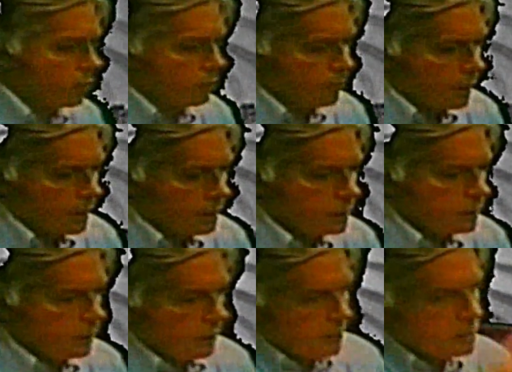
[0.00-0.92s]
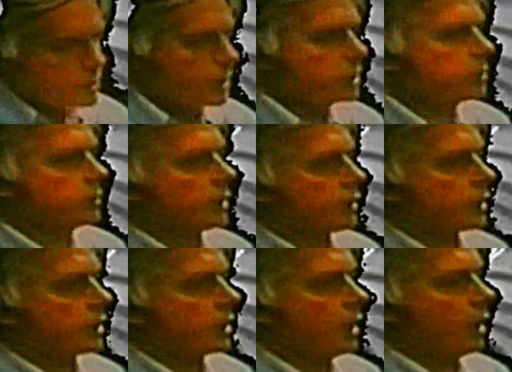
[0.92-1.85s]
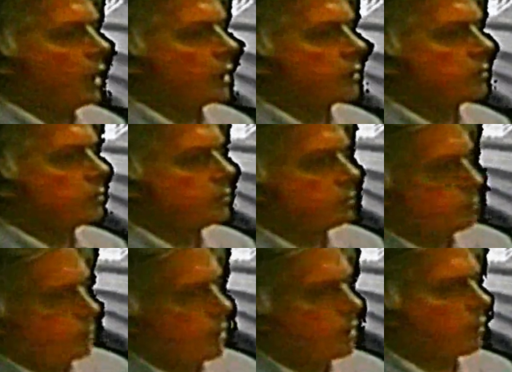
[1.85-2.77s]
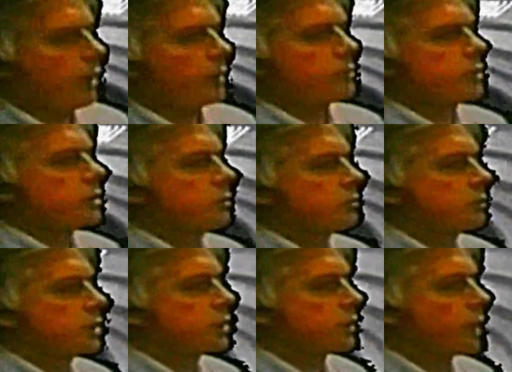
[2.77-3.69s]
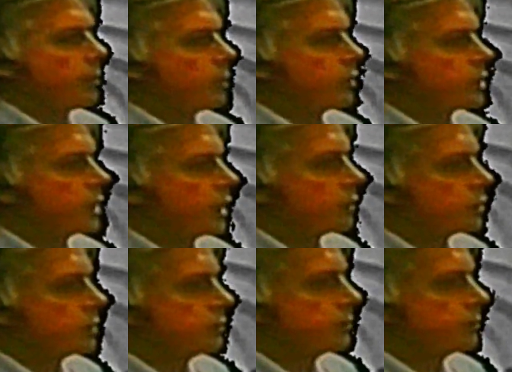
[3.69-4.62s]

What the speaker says: money and they'd send you another card programmed to descramble the channels you